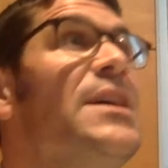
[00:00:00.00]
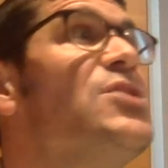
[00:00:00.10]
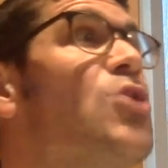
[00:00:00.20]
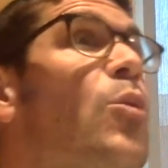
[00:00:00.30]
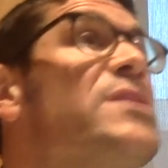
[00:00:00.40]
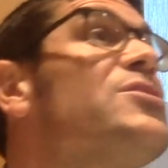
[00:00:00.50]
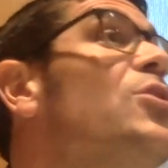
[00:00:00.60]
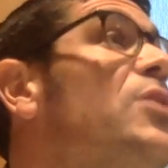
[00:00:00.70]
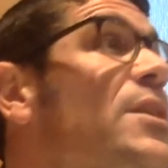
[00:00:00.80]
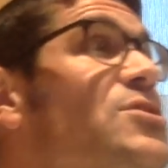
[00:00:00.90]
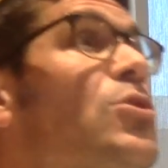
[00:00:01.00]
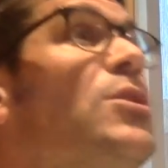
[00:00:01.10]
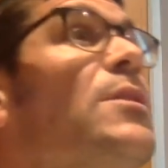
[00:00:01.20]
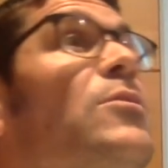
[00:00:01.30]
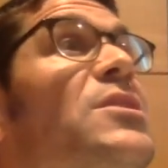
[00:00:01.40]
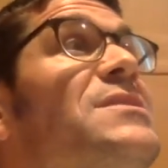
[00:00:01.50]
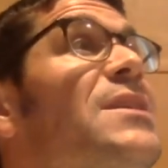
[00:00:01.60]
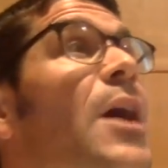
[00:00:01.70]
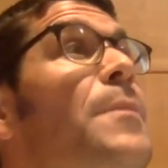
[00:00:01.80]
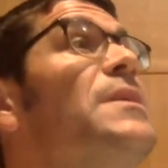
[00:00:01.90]
he's always looking, is he
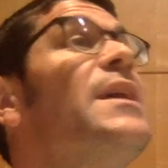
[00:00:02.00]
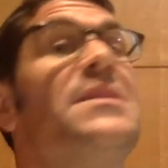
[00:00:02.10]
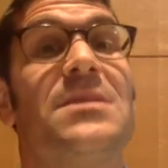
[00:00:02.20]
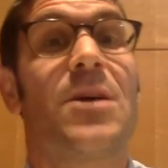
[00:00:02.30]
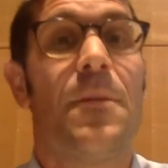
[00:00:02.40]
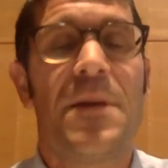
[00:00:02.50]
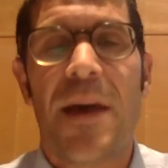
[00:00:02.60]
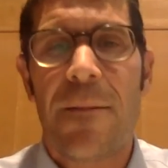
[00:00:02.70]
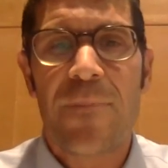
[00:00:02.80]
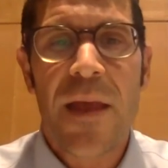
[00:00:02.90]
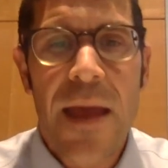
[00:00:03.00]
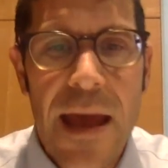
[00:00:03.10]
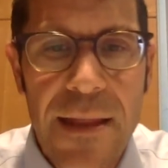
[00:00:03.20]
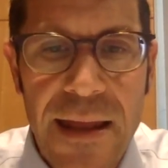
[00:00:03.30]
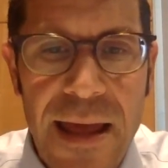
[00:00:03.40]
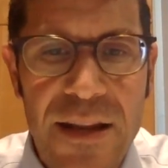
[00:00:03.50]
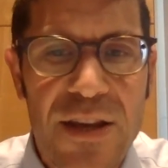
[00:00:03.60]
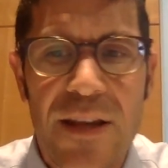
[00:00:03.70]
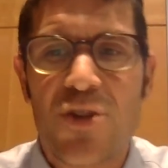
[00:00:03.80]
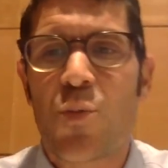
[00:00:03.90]
coming yet? Is he coming yet?
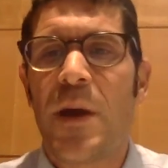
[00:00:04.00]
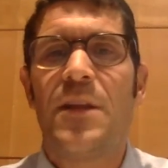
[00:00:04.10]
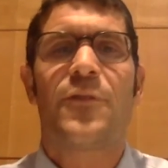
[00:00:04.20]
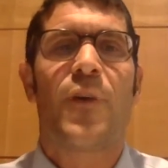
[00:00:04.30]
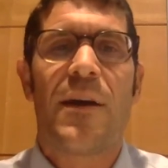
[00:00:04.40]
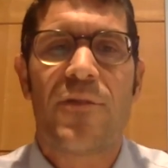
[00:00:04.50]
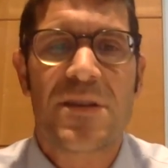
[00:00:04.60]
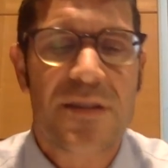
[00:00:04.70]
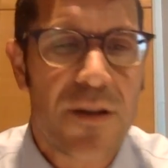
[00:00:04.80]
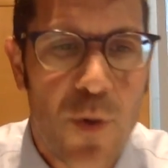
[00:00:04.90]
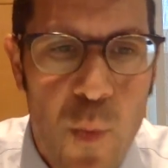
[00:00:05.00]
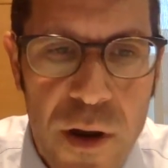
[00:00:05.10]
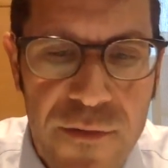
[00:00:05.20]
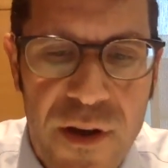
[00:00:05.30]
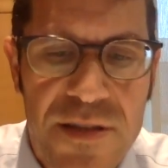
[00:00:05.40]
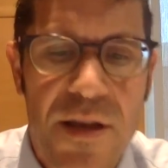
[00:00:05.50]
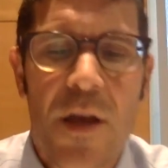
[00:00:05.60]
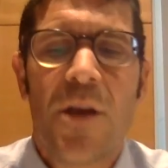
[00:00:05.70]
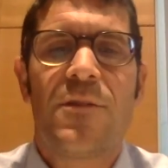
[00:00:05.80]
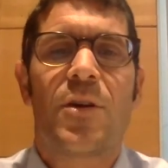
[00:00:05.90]
And he's waiting for every single one of us
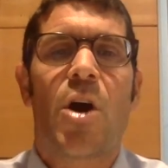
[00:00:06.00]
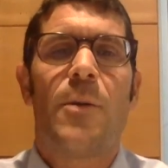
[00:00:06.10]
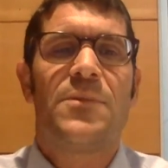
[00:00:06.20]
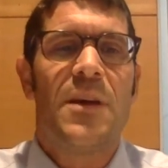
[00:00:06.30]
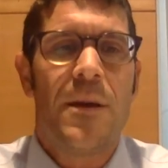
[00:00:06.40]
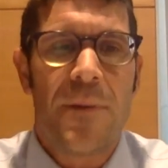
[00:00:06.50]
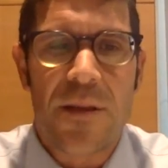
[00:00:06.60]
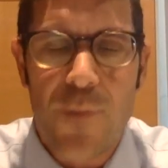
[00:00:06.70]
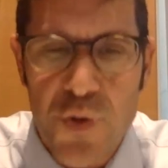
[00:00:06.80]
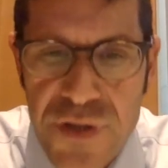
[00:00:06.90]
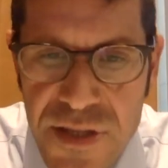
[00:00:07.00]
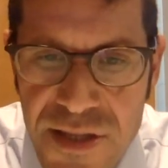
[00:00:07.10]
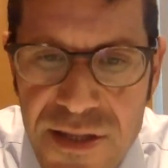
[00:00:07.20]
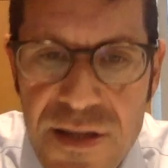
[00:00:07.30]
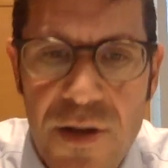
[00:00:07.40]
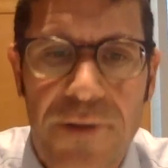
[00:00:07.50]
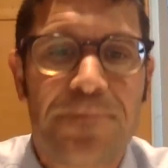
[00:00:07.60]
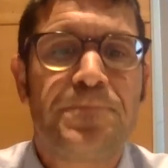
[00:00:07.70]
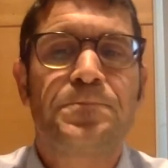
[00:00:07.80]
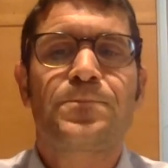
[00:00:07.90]
to come to him in the most sincere
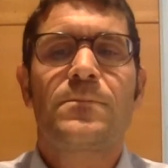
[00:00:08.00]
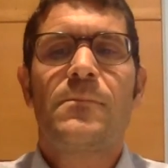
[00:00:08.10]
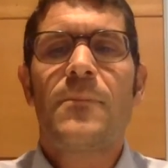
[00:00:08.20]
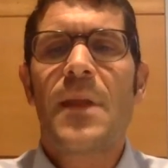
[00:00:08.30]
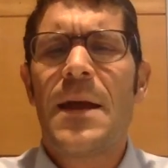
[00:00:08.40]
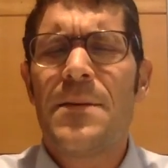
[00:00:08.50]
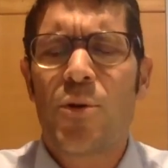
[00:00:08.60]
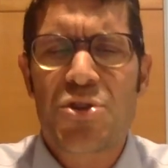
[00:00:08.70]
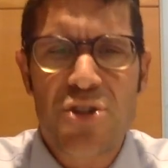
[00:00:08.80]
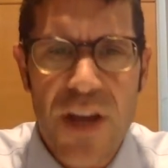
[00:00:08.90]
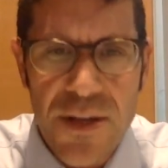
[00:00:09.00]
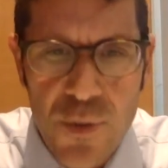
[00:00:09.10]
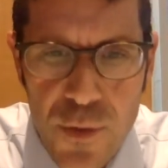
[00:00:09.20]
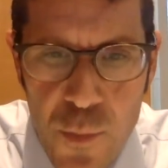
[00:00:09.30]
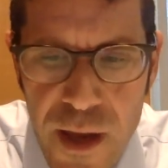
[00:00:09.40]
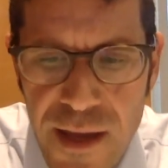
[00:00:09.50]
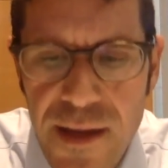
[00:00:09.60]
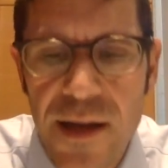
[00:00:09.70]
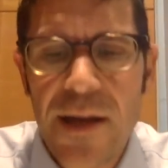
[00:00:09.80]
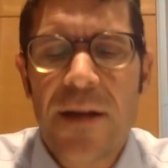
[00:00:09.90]
and the most genuine
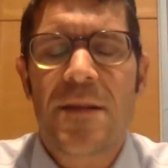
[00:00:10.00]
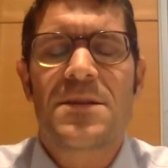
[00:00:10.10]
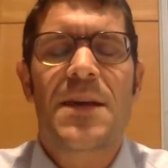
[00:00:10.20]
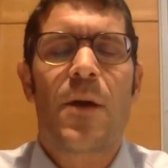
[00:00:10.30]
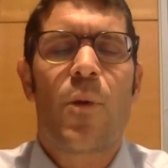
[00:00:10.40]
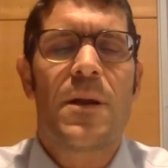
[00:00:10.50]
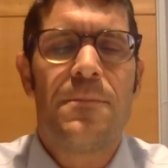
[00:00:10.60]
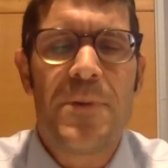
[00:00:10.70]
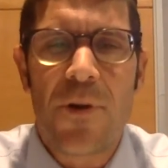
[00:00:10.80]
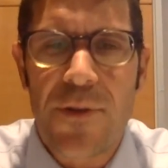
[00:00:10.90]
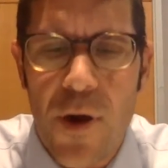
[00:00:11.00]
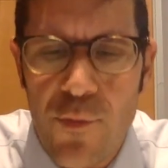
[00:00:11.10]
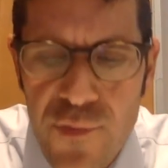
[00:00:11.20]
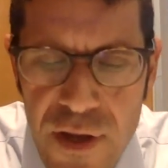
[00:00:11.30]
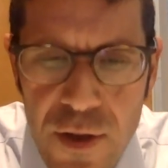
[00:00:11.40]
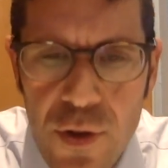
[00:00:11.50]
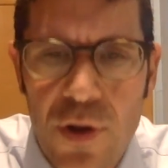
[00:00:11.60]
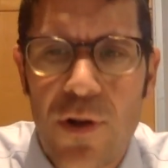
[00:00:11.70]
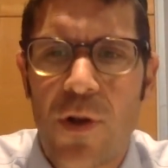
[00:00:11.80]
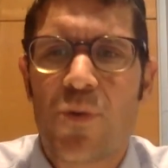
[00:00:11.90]
way, to say, I want to build a real
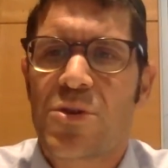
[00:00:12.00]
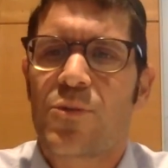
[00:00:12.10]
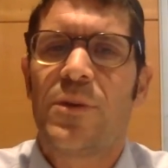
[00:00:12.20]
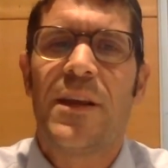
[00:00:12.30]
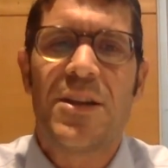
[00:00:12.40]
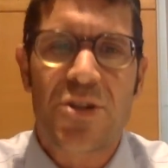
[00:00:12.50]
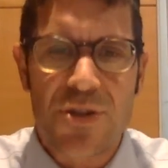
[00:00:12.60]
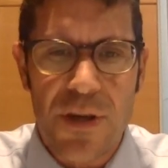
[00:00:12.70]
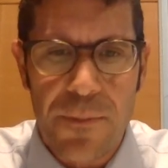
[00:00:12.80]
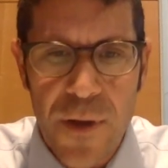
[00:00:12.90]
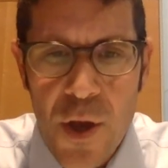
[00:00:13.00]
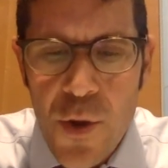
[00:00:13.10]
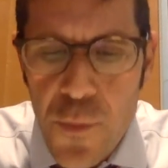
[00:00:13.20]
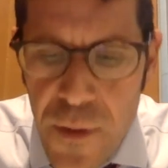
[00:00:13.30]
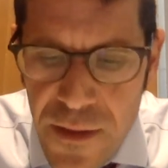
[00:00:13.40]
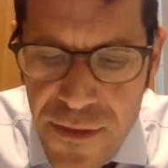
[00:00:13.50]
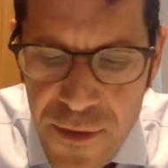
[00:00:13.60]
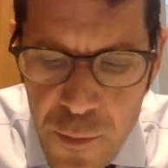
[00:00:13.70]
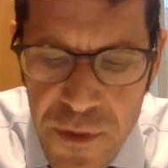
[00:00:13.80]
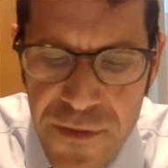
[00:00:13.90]
close relationship with
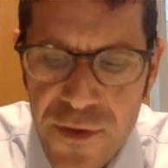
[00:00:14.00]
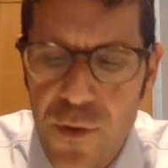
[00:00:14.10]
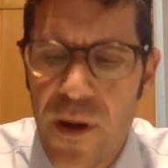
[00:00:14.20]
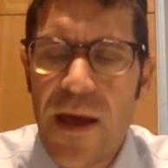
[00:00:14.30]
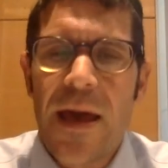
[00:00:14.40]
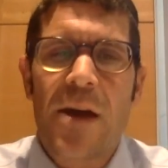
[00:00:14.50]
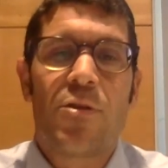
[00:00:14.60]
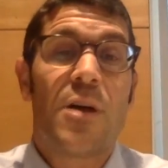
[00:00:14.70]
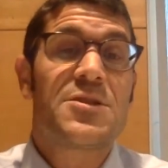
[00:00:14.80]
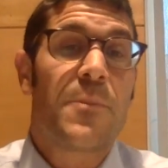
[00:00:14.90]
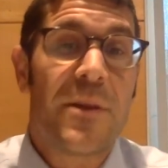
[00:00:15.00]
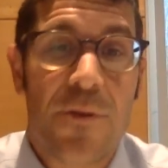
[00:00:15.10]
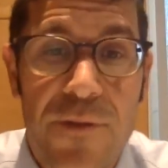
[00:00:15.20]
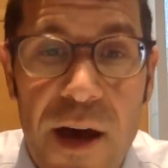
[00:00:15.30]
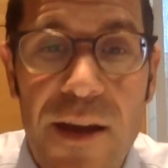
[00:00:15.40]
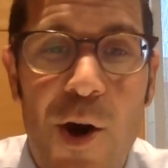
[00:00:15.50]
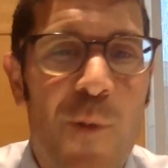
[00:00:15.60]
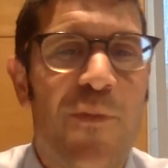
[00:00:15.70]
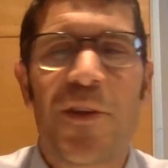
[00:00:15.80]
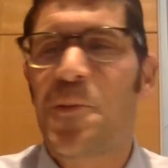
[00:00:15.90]
you. And Elazar ben Durdaya,
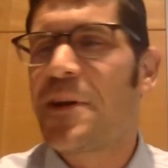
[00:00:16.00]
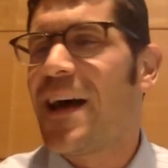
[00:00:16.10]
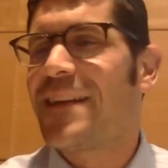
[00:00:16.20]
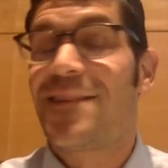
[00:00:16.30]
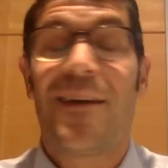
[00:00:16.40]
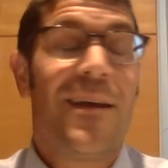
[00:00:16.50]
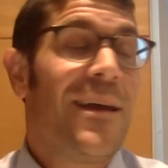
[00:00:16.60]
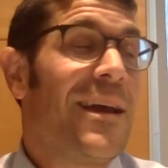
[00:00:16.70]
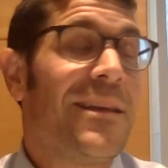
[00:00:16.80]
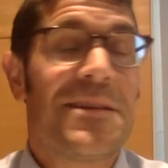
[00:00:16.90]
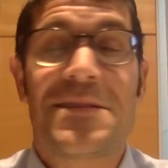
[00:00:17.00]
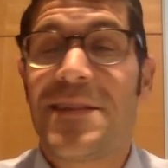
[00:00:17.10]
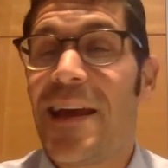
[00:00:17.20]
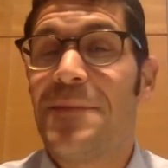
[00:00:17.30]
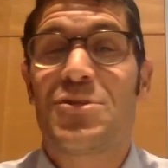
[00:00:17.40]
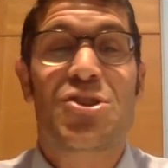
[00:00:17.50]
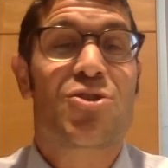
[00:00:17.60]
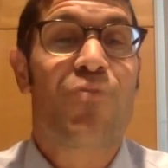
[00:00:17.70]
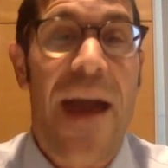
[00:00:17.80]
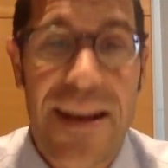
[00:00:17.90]
hopefully we're not in the same
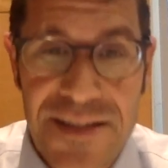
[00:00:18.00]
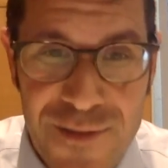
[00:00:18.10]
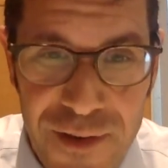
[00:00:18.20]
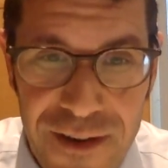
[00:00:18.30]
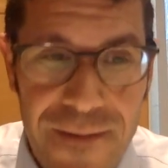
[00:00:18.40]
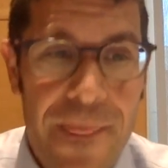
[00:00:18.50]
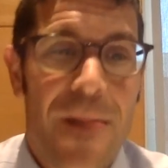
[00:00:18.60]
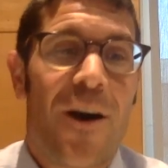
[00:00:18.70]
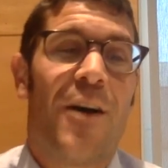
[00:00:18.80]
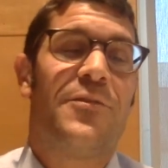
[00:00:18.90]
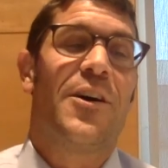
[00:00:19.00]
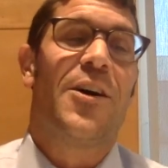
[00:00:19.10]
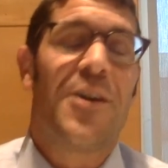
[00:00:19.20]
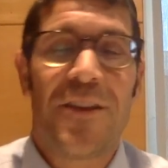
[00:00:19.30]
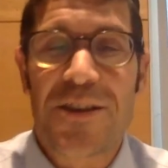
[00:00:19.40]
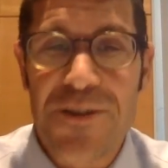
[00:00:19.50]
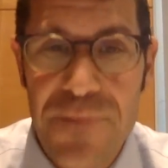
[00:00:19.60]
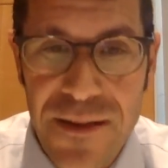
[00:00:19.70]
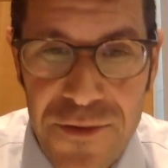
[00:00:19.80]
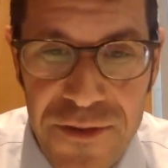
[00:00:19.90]
stratosphere of Elazar
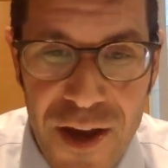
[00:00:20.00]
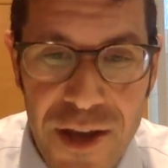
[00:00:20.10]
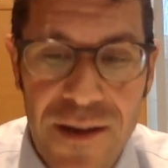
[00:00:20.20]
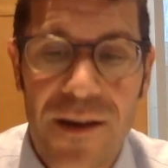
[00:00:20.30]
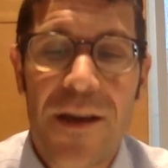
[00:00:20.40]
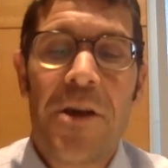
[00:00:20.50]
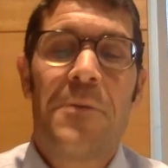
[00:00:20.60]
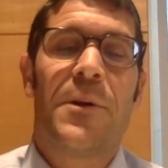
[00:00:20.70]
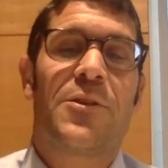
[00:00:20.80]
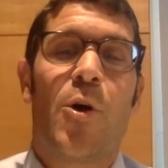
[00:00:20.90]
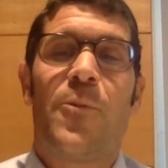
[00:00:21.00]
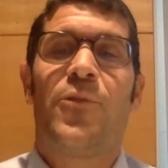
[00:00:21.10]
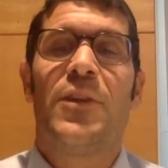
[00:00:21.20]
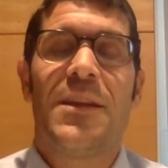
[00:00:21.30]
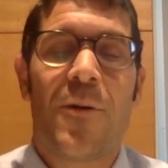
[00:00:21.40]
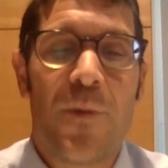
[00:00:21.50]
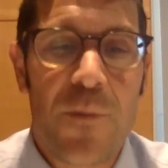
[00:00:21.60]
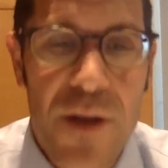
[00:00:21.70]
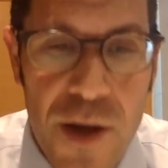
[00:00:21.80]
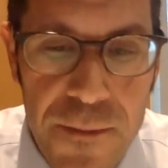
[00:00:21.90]
ben Durdaya, but hopefully that when
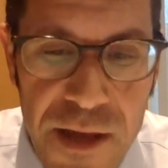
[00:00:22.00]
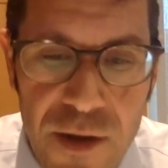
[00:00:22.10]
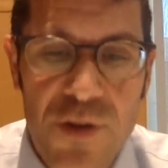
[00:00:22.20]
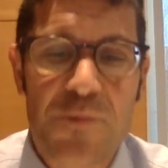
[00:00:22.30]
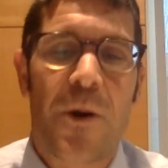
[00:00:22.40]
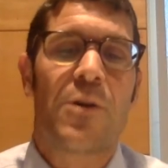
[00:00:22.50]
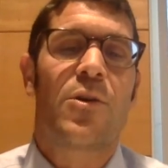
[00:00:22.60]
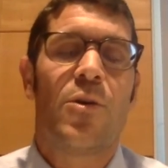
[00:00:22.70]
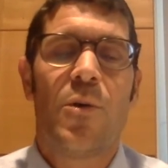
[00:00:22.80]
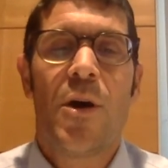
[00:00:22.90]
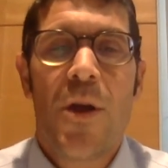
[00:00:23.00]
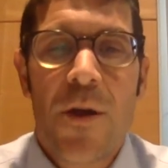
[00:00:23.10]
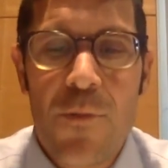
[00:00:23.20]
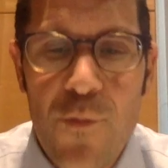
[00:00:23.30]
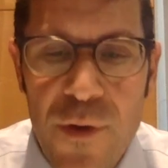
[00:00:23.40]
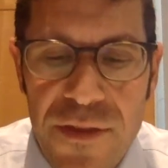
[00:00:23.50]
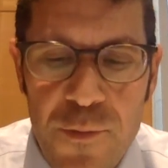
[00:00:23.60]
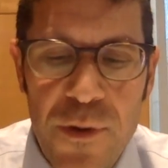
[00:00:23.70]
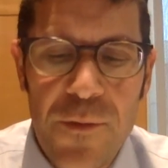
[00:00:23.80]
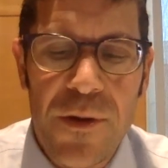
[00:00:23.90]
we come to HaKadosh Baruch Hu with
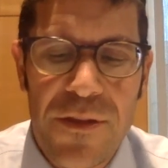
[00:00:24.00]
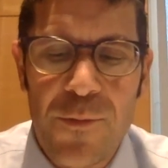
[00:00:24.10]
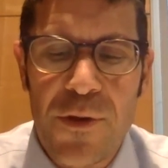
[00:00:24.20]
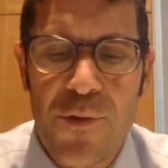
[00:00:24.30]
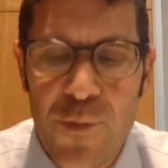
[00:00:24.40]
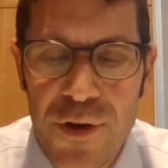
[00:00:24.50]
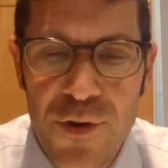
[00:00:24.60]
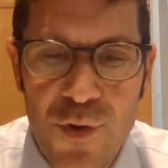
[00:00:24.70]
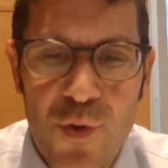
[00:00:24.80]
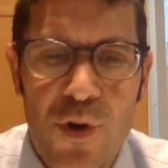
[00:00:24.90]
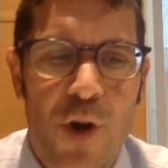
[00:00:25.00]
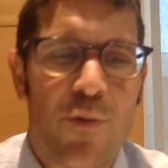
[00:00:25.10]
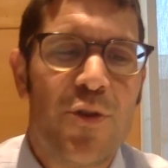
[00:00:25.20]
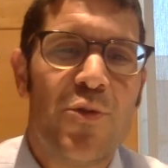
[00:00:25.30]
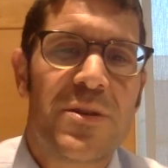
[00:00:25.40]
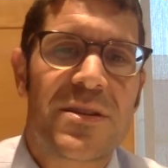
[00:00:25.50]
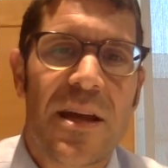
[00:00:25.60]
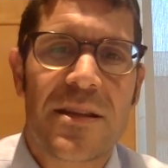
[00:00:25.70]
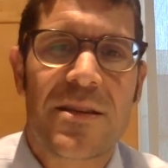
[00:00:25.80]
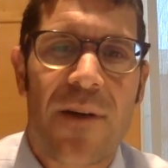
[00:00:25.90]
a renewed
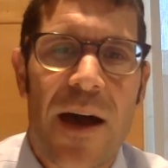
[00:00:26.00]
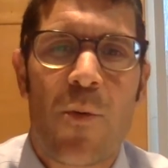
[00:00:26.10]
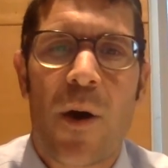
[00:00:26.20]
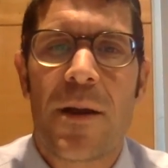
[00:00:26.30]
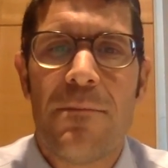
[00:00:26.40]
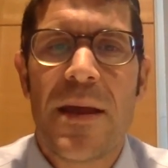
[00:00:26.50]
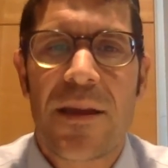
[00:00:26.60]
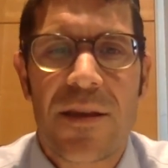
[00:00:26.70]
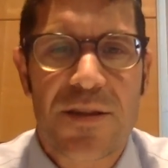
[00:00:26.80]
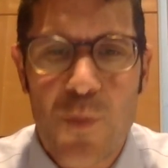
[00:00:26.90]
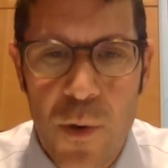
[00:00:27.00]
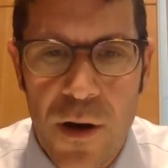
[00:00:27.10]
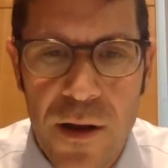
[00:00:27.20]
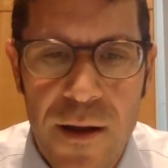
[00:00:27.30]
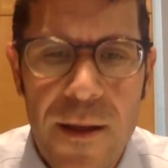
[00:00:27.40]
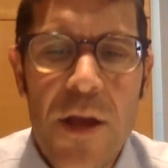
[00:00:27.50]
sense of, I want to make this work,